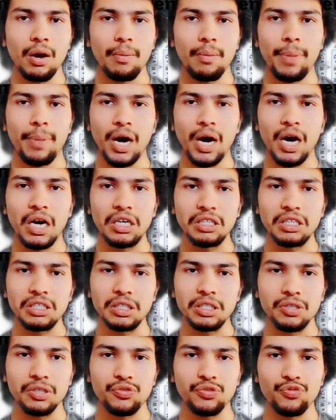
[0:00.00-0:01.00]

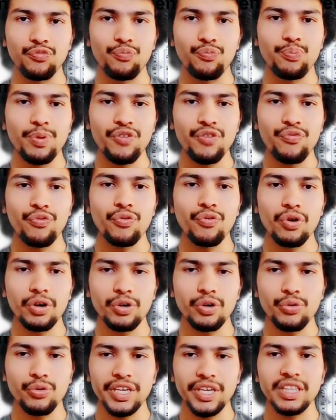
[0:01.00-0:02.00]
But before
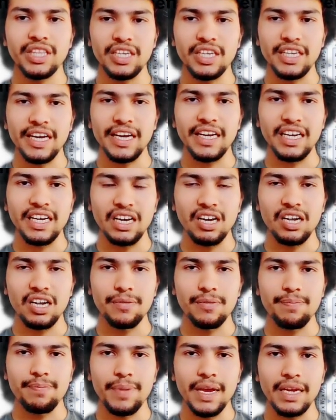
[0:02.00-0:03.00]
doing the technical
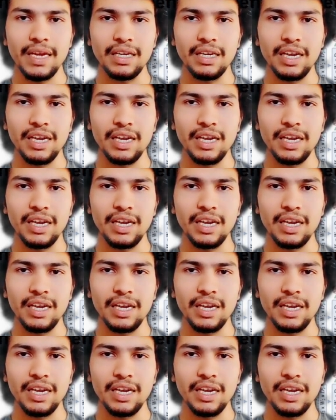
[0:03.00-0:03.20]
aspect,